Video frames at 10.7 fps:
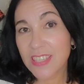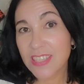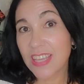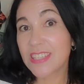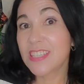
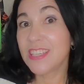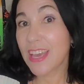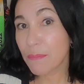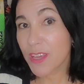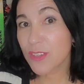States
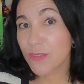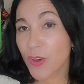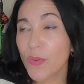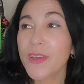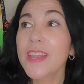yet because of
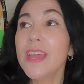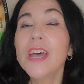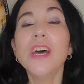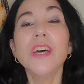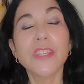COVID.
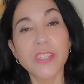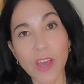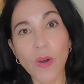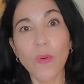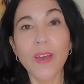
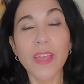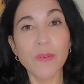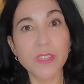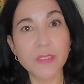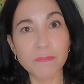So it
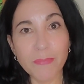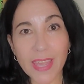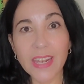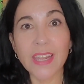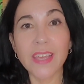was
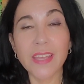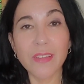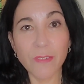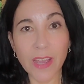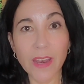
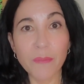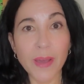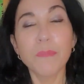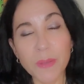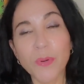mainly run
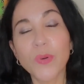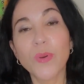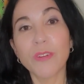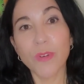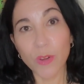by people who
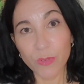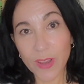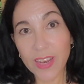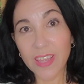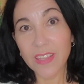were
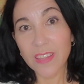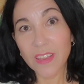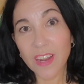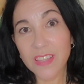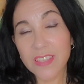already in the
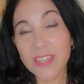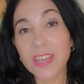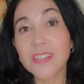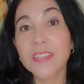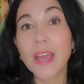United
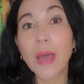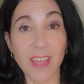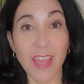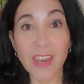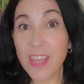States.
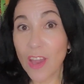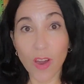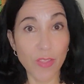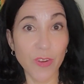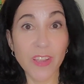Any
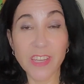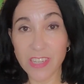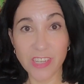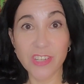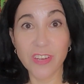other
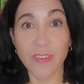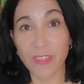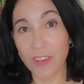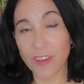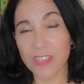edition of
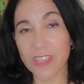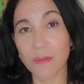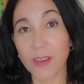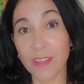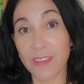the New York City
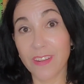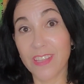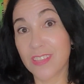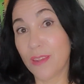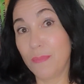Marathon
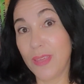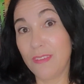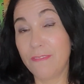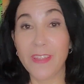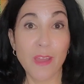is going to be
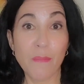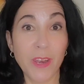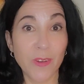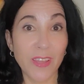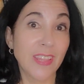
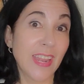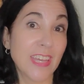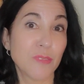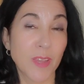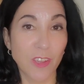phenomenal in that
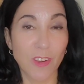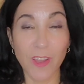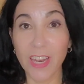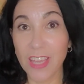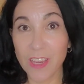aspect. You're
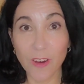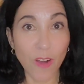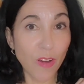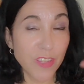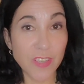going to hear
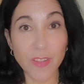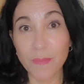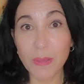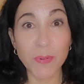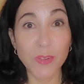all these other
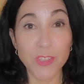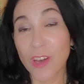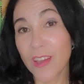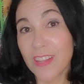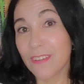people
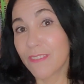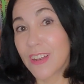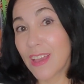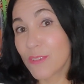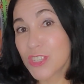talking in
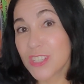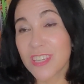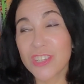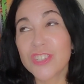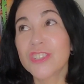different languages
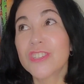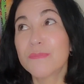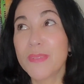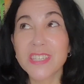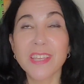and it
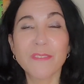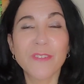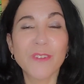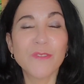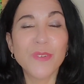just makes it
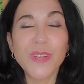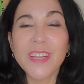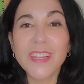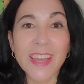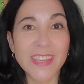for a
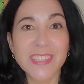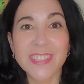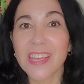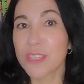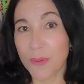really
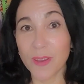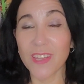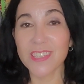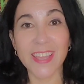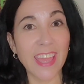nice
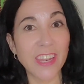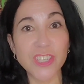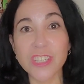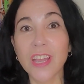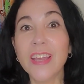experience. Again,
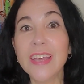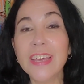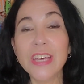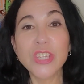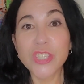just
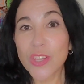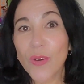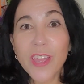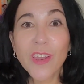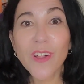
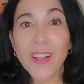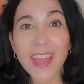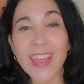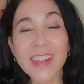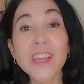soak it all
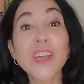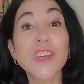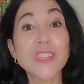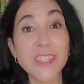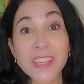in
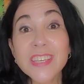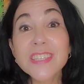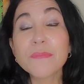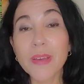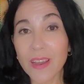because
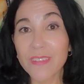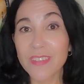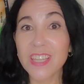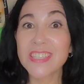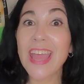this
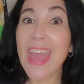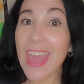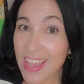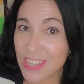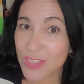marathon is
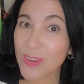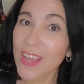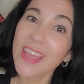extra,